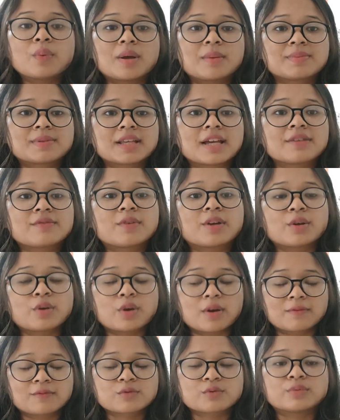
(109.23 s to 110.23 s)
website where
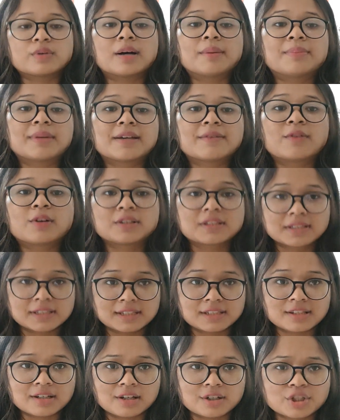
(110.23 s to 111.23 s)
you have to apply for this
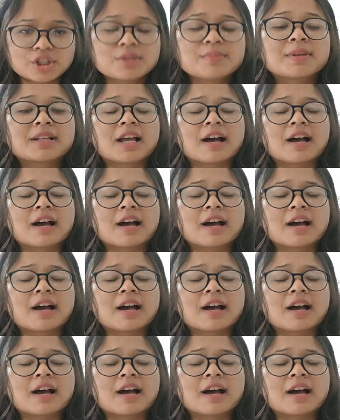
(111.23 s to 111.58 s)
internship.